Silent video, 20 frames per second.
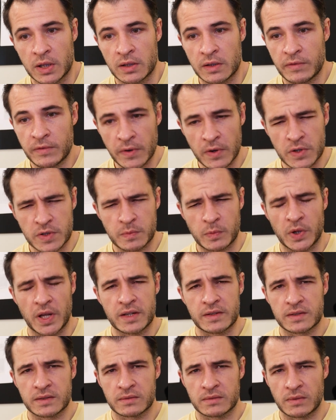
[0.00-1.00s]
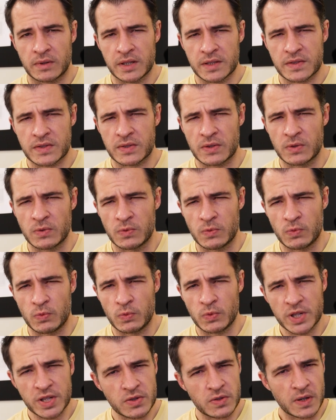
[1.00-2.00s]
in the first place, right? So
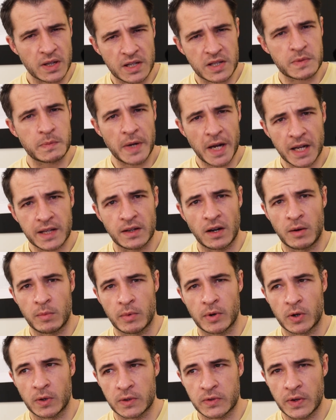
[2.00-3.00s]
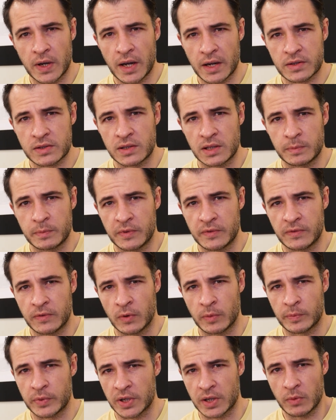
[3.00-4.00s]
we should expect our model to actually
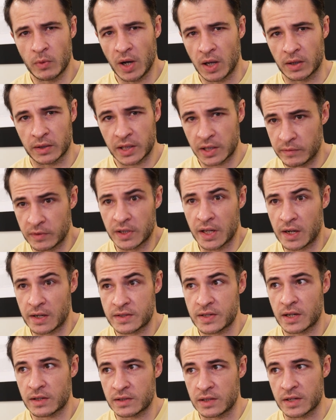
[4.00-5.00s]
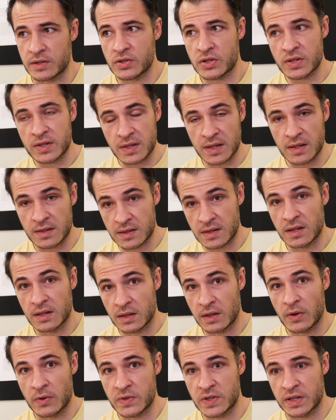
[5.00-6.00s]
perform pretty well, given that it's actually
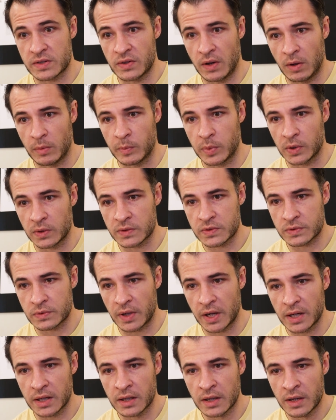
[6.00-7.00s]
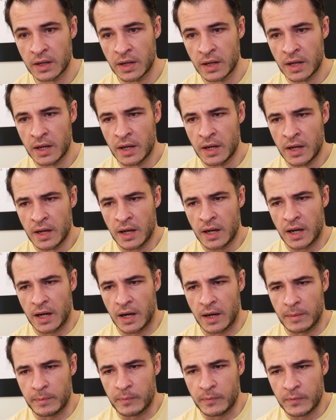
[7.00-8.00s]
seen those examples, right?
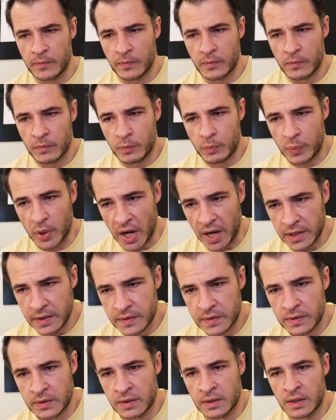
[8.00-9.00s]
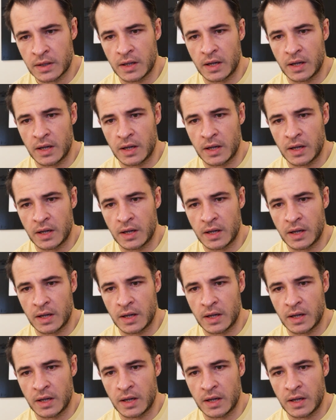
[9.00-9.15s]
But